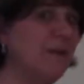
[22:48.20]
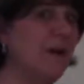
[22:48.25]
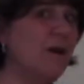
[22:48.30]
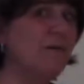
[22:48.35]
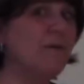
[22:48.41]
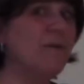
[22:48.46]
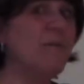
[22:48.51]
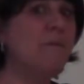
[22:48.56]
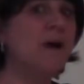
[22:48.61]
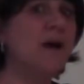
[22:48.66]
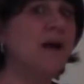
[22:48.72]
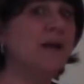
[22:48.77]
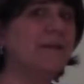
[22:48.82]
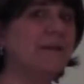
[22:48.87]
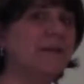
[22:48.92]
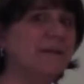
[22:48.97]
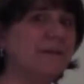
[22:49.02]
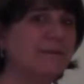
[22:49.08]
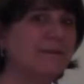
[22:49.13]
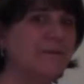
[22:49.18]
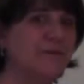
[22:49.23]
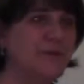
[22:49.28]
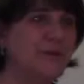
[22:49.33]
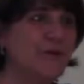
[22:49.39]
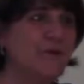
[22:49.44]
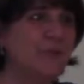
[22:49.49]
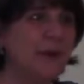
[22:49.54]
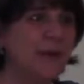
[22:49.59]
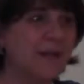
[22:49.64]
over a month,
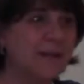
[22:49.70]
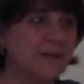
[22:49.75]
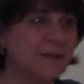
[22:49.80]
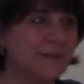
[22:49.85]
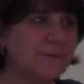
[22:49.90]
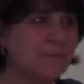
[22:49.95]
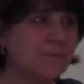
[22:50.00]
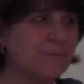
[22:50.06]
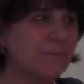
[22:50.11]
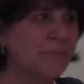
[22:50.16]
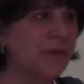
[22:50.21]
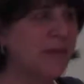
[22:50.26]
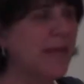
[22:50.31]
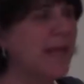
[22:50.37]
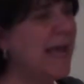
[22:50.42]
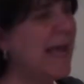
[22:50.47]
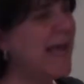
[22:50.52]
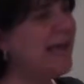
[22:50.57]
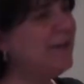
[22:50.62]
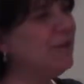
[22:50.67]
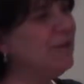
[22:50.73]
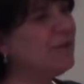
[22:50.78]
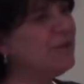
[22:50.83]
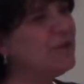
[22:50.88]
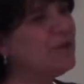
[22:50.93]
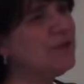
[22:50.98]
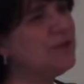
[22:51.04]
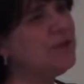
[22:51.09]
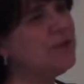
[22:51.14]
2 months, and
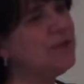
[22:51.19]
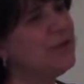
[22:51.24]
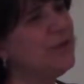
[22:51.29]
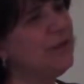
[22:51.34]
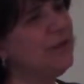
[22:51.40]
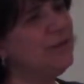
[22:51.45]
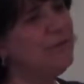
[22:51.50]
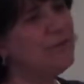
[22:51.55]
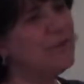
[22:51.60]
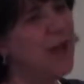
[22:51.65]
they're